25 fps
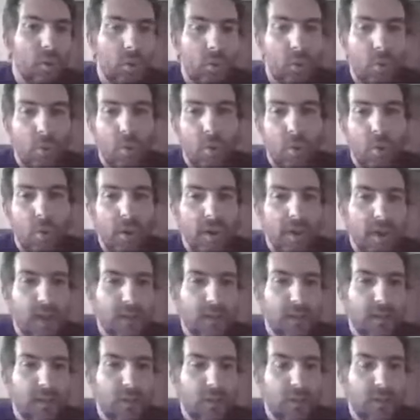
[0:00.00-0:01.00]
What are
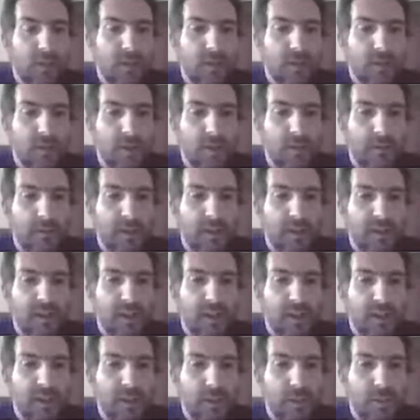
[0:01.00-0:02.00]
the sources of
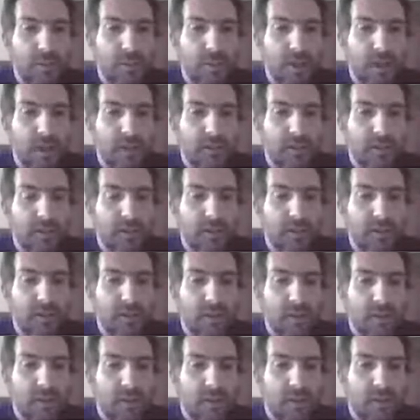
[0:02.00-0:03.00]
accidental complexity?
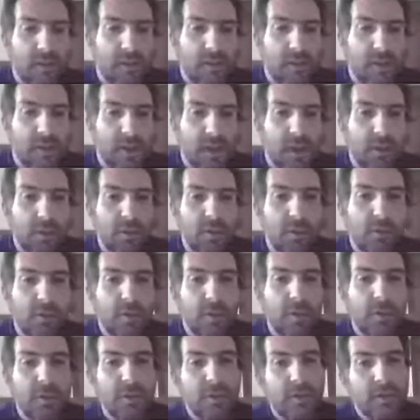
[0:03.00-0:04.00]
How do you
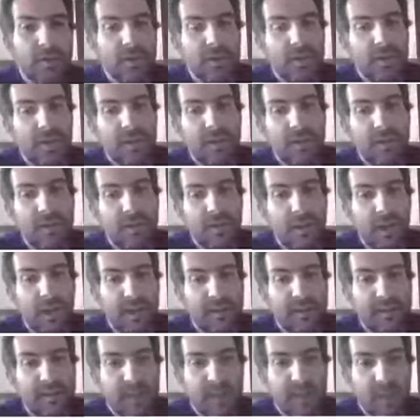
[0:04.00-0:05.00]
note that
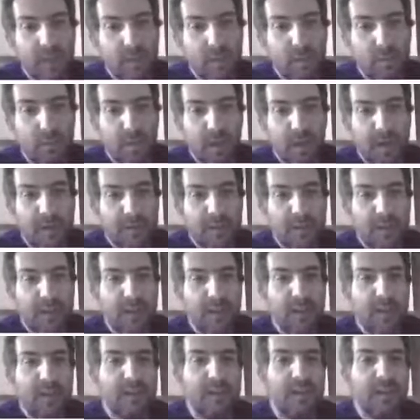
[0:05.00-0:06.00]
accidental
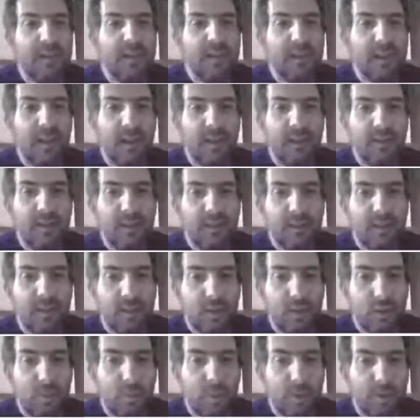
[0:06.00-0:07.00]
complexity is increasing in
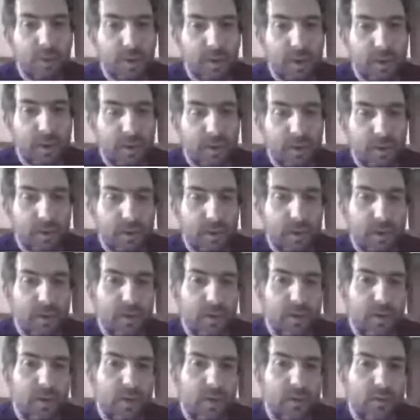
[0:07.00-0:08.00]
your project?
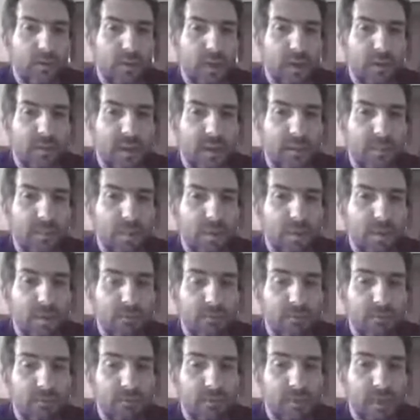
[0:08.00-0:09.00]
For
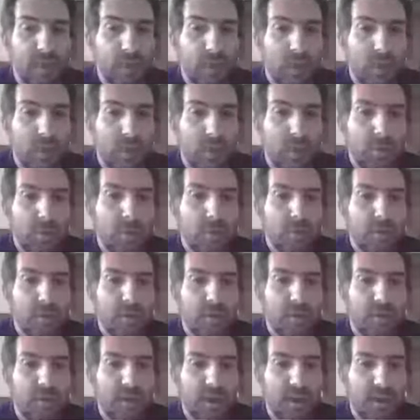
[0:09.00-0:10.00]
example, you could
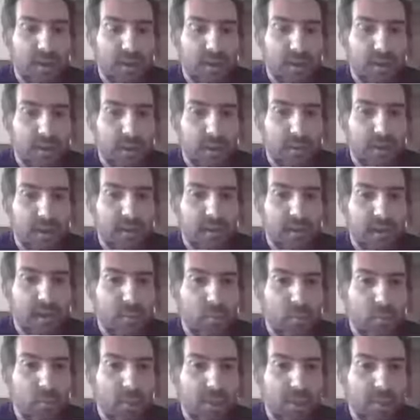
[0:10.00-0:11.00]
start noticing
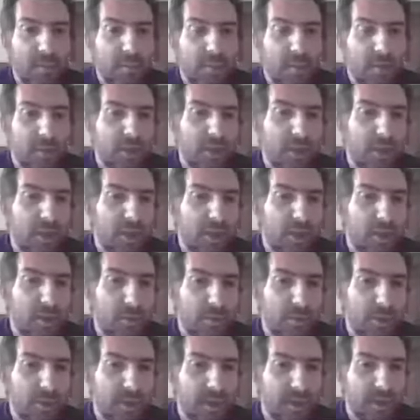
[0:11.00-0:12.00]
multiple
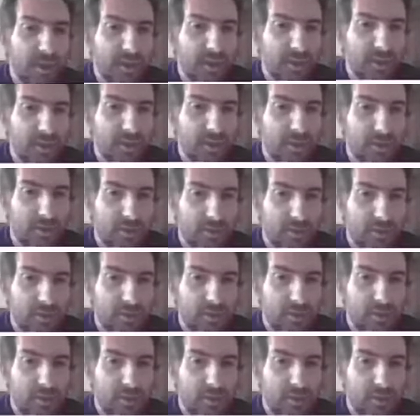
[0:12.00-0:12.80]
incomplete transitions.